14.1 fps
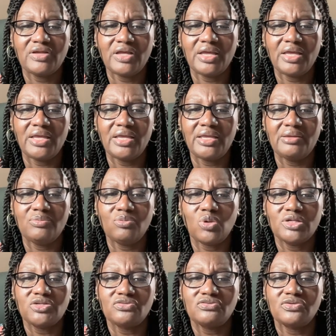a
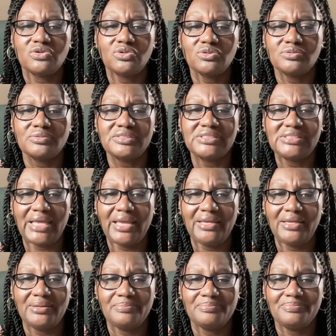wonderful
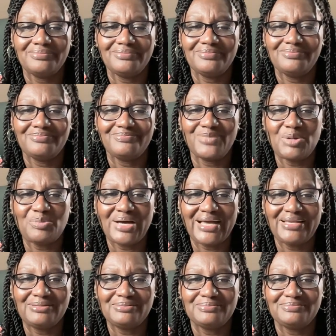day. Bye bye.